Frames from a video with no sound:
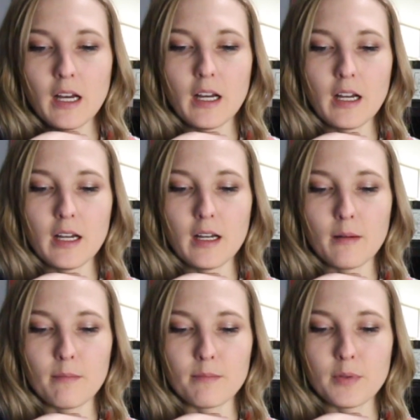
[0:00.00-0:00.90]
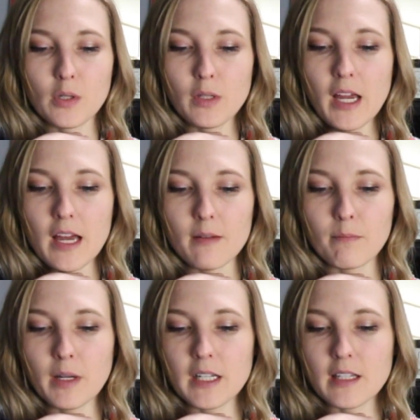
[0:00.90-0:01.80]
So yeah,
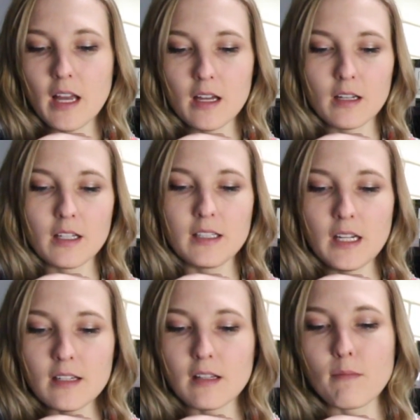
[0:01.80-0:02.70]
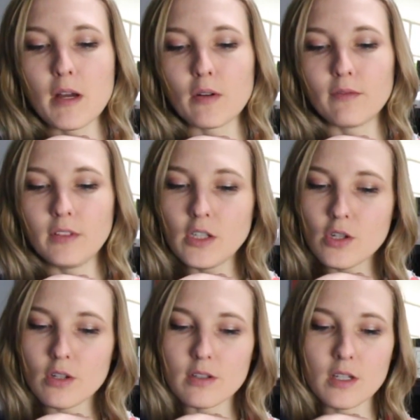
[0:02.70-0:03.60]
but it's got a decent amount of
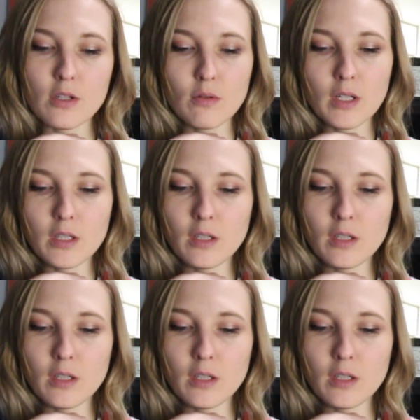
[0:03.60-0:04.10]
features that you can